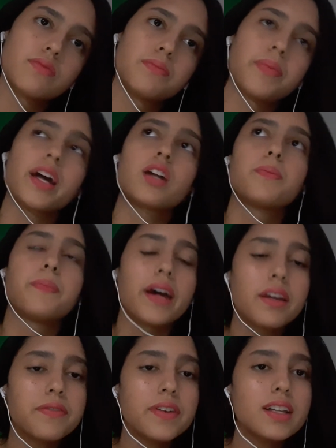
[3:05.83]
better
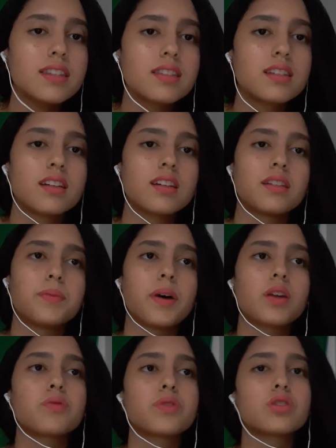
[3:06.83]
benefits and
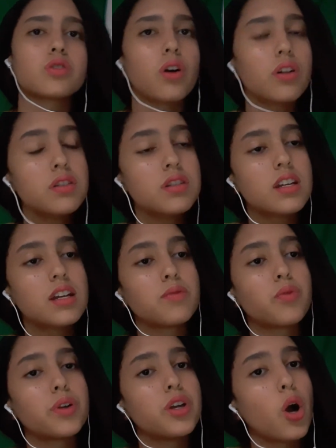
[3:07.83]
better results if
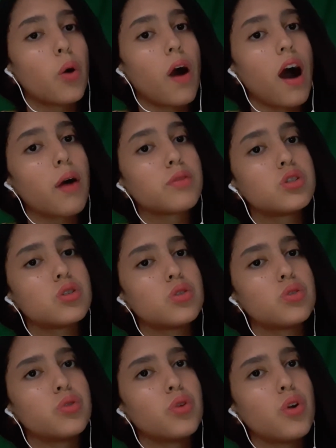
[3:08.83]
we know how to